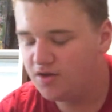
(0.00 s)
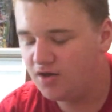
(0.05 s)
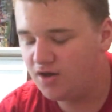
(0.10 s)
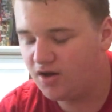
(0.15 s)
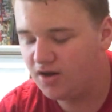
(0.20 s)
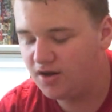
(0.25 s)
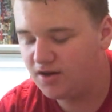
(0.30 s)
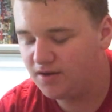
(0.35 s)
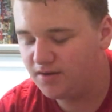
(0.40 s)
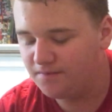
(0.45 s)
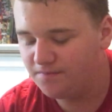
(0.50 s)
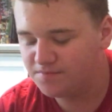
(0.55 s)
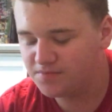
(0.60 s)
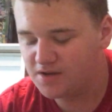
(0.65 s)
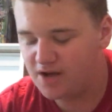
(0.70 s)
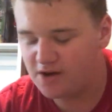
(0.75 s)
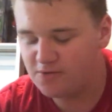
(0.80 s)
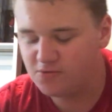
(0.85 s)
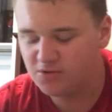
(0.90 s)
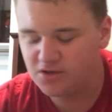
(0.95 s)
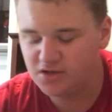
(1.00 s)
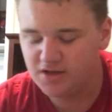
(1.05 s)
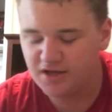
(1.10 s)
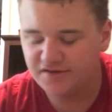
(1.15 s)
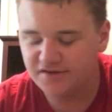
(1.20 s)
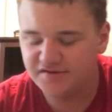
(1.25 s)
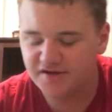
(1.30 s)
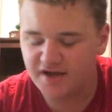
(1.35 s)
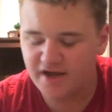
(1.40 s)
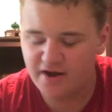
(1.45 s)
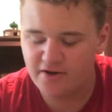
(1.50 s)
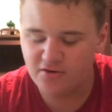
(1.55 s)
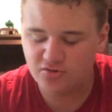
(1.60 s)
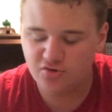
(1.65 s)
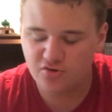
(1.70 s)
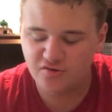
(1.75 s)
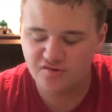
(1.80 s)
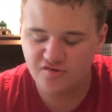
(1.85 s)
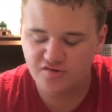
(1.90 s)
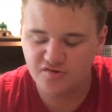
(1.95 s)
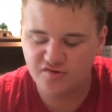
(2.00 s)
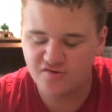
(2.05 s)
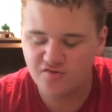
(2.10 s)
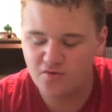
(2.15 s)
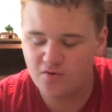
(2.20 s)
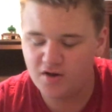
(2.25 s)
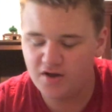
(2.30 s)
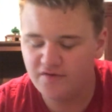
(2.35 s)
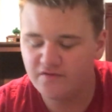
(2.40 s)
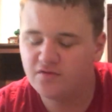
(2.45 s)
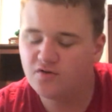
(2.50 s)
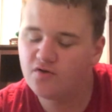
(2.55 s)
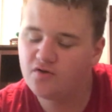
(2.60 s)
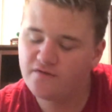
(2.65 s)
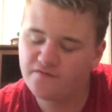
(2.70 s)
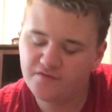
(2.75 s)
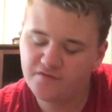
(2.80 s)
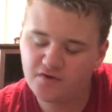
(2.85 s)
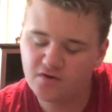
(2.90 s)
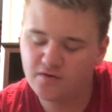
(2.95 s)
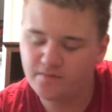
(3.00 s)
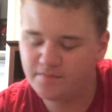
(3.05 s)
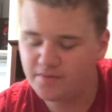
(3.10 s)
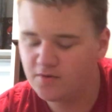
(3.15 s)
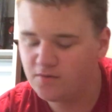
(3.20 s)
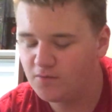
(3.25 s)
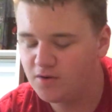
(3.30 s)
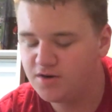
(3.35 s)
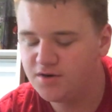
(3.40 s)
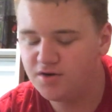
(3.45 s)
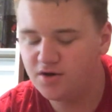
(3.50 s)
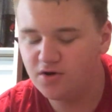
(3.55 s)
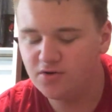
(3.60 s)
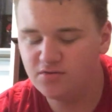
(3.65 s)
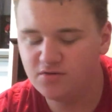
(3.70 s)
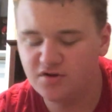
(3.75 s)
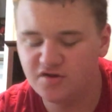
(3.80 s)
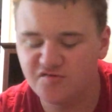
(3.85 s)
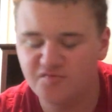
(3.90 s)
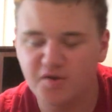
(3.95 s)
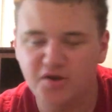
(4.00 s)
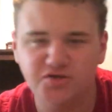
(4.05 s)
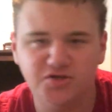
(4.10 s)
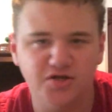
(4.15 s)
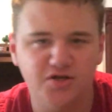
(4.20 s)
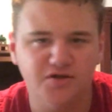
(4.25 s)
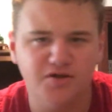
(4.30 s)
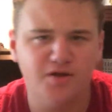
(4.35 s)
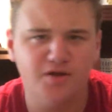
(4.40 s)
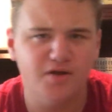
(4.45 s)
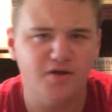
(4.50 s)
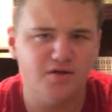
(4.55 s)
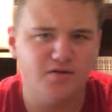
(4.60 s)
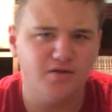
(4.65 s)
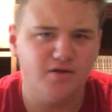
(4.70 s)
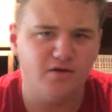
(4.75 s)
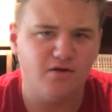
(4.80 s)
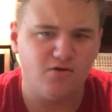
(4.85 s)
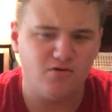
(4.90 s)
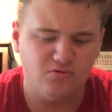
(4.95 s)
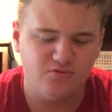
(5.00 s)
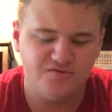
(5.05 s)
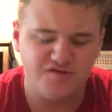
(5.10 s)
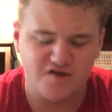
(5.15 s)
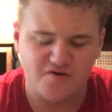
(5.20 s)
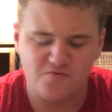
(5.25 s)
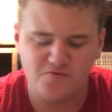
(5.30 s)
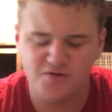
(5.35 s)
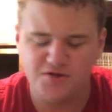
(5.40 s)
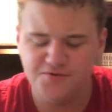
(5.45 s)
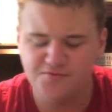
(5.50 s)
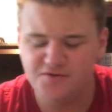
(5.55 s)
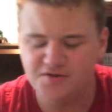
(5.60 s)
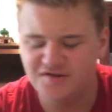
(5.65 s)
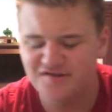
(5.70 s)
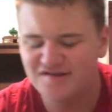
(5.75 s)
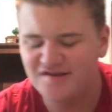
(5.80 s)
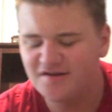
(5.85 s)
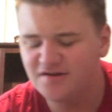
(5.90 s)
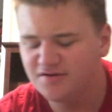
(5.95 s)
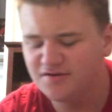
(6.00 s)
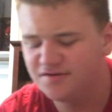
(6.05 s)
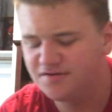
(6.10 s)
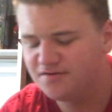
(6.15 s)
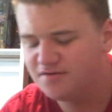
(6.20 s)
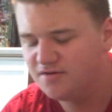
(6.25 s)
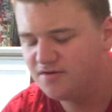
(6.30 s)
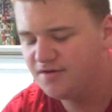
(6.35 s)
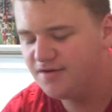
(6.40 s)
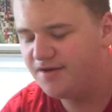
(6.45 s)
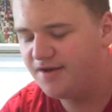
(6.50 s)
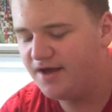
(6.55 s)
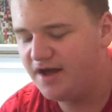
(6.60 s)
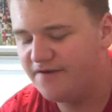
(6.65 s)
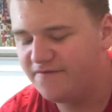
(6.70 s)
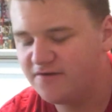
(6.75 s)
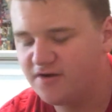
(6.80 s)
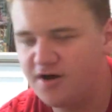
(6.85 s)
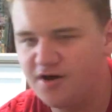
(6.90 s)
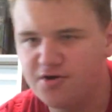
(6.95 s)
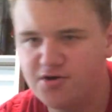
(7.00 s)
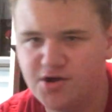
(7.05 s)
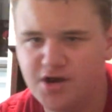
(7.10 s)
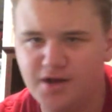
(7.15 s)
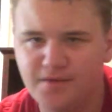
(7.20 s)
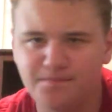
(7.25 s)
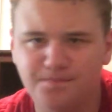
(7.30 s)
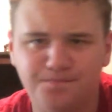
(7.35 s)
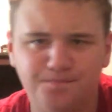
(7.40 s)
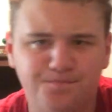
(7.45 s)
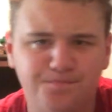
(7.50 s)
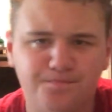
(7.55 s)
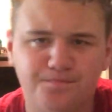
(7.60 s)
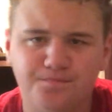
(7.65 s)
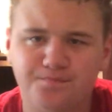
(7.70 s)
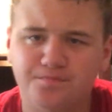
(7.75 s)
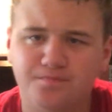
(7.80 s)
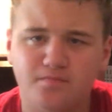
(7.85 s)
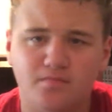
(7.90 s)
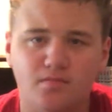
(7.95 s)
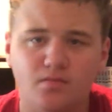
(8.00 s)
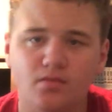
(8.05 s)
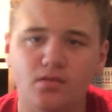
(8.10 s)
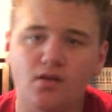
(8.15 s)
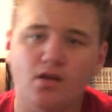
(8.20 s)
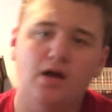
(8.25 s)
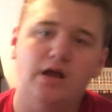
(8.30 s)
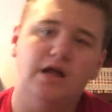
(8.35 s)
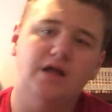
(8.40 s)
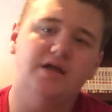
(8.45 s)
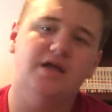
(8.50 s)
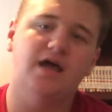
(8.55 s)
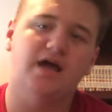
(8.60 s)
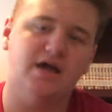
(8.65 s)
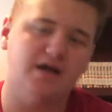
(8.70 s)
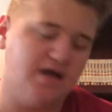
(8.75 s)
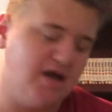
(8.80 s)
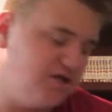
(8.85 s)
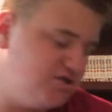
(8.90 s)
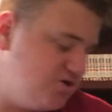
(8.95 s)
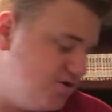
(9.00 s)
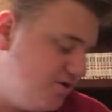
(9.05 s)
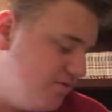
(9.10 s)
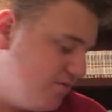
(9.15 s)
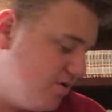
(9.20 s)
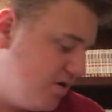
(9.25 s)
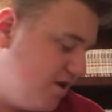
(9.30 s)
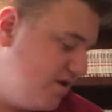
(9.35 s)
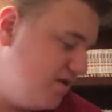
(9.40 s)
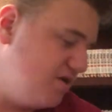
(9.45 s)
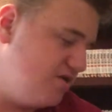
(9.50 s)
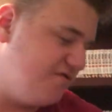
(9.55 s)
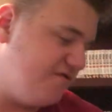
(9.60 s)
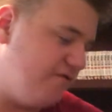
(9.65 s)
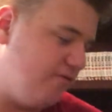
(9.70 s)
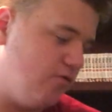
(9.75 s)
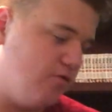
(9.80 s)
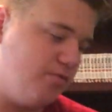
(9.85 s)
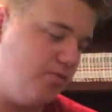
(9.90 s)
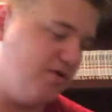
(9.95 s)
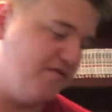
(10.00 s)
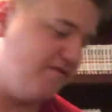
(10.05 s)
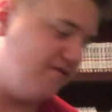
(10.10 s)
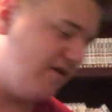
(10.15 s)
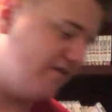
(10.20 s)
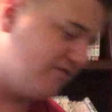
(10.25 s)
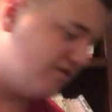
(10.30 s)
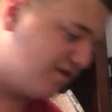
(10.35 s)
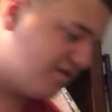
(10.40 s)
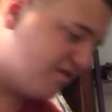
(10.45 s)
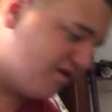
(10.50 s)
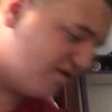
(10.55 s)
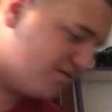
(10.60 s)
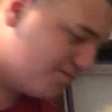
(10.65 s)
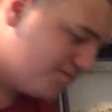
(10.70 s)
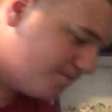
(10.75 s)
I really like the characters in the story, even though if they're a bit one note, especially the girl who's like really, really skilled. Forgot her name. Yeah, Kaiju number 8 is a 4.5 out of 10.